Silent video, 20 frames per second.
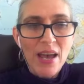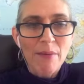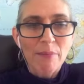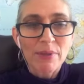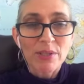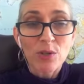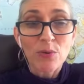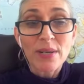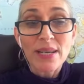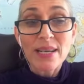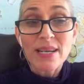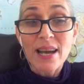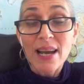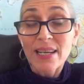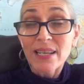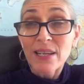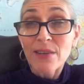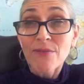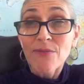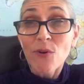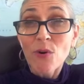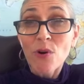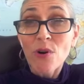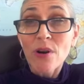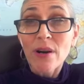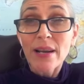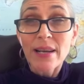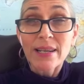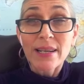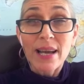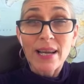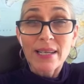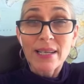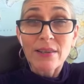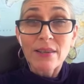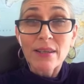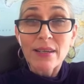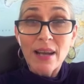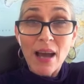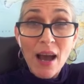Between 94 and
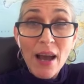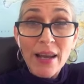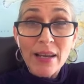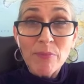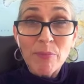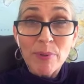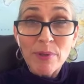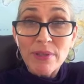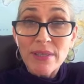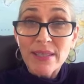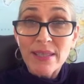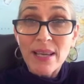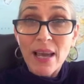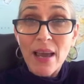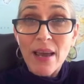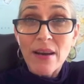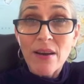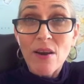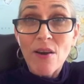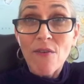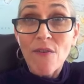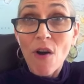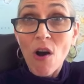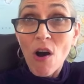99% of